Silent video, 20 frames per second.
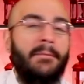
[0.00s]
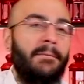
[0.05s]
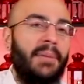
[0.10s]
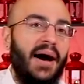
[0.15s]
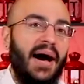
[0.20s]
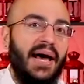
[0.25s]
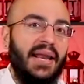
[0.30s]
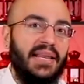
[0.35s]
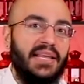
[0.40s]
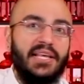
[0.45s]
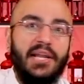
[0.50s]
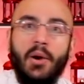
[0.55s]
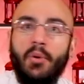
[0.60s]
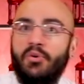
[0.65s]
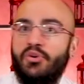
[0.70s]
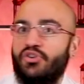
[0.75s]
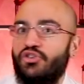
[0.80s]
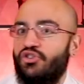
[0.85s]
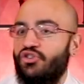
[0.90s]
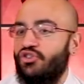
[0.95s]
But you know,
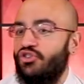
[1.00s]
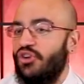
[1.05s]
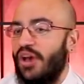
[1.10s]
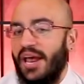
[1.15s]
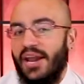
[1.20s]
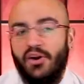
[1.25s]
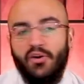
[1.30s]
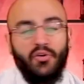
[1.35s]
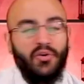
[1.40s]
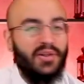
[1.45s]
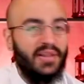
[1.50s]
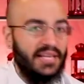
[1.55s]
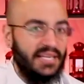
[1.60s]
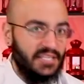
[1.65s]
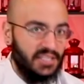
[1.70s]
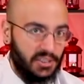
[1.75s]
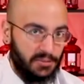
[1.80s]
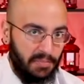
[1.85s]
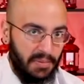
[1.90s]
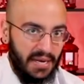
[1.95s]
generally
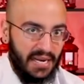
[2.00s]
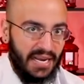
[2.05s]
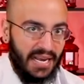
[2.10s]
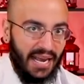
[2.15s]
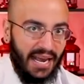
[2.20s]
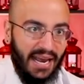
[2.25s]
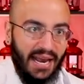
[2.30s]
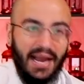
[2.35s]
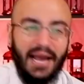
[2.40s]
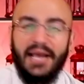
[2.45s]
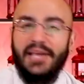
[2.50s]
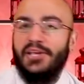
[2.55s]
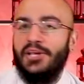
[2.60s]
speaking,